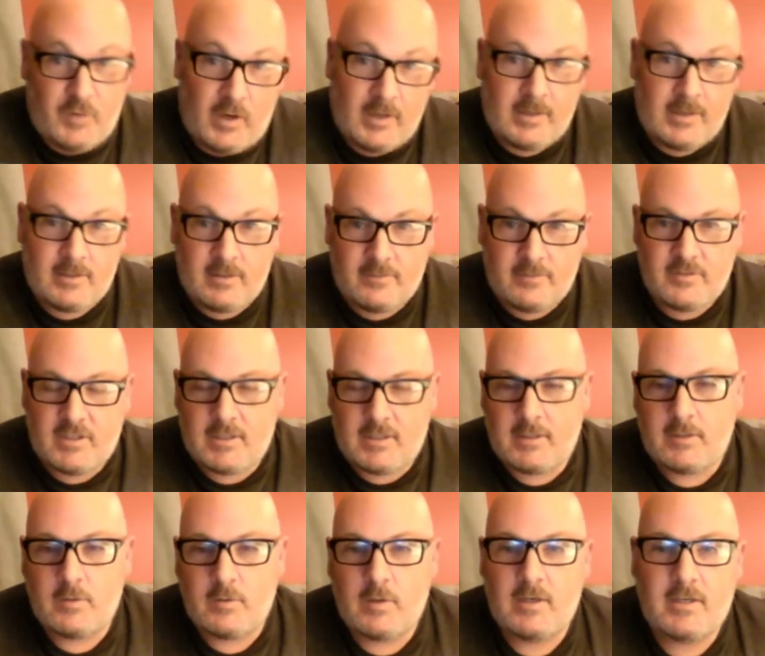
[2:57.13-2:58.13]
I'd love to get into
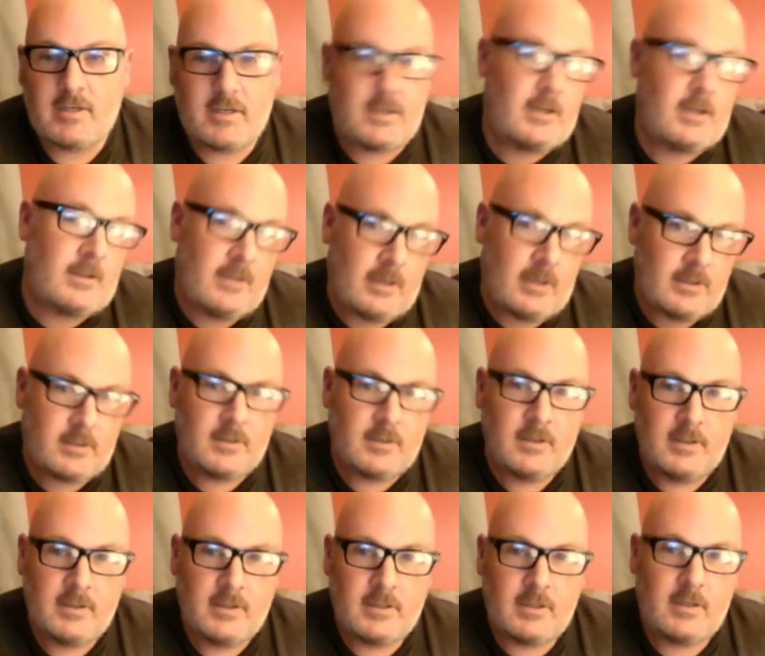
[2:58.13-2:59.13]
it. Can I
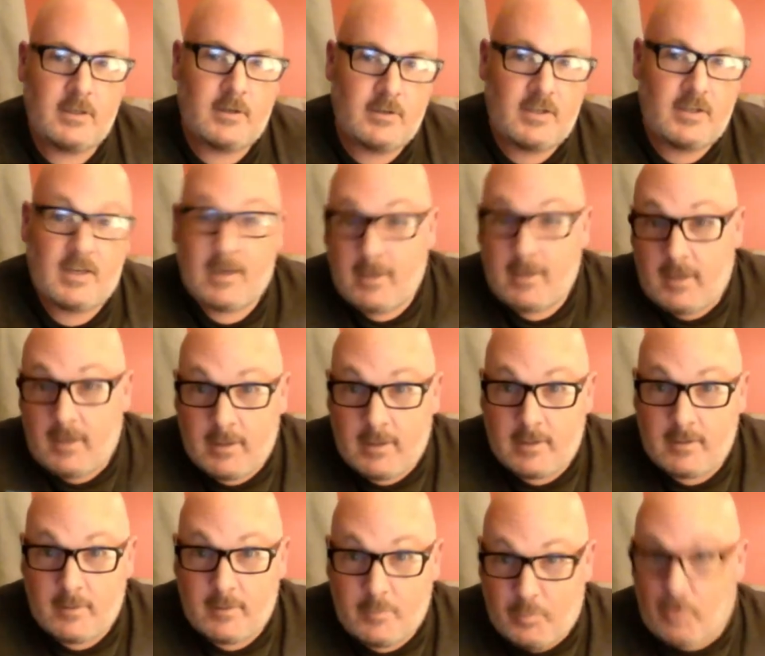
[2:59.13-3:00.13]
can I cut a
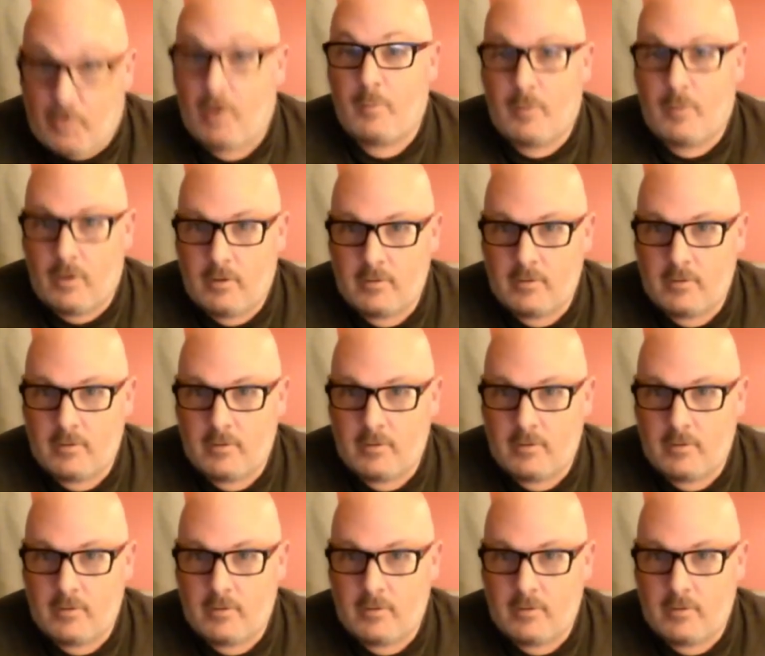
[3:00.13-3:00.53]
promo?